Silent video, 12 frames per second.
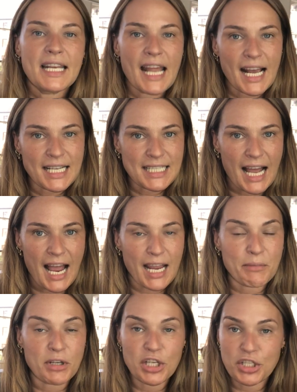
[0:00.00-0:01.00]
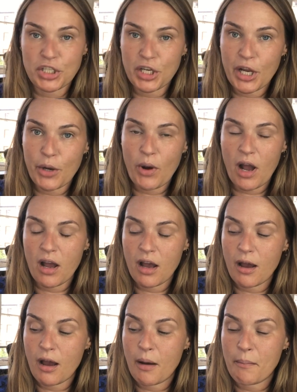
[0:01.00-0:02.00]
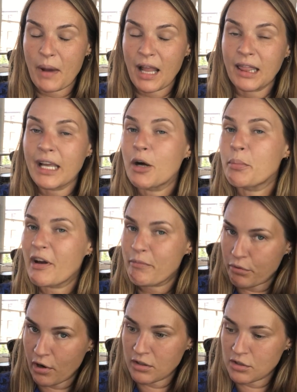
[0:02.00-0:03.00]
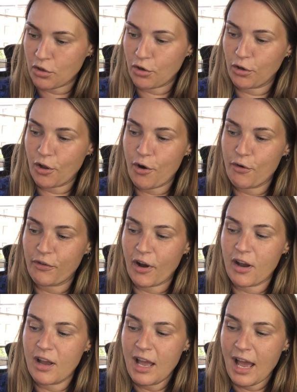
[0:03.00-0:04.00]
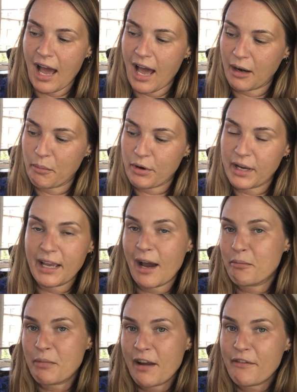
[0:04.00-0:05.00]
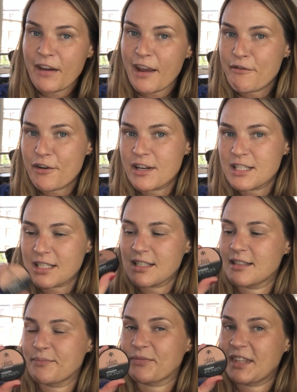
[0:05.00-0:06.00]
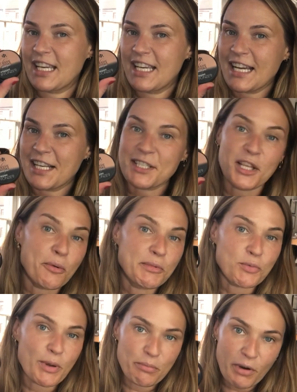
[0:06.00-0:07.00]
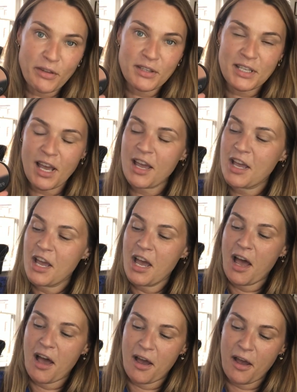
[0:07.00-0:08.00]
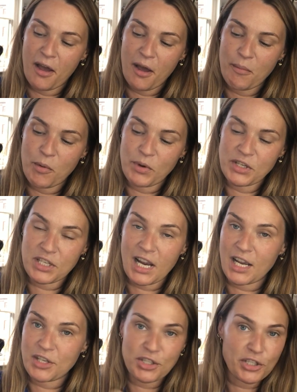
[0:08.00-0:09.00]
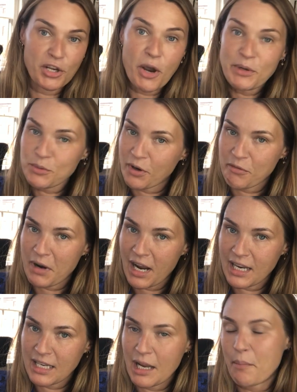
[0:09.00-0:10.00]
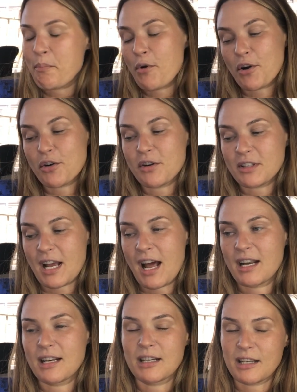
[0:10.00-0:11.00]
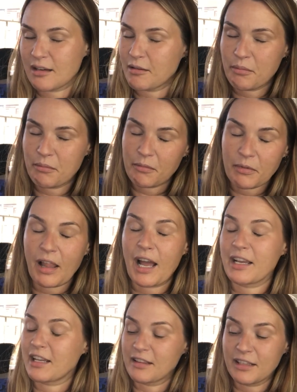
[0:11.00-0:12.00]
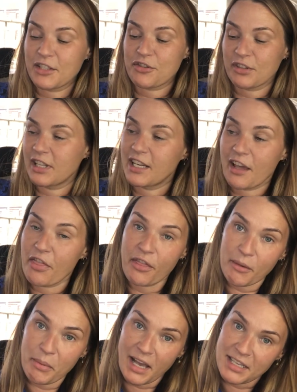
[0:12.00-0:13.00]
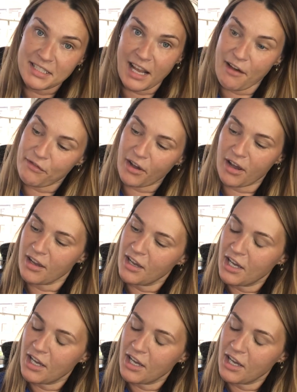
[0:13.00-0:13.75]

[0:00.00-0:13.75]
Next, I am going to do a little bit of bronzer all over and bring out my favourite, the Cassie Lomas Whip Bronzer, which, as you know, is one of my products and like literally the best ever.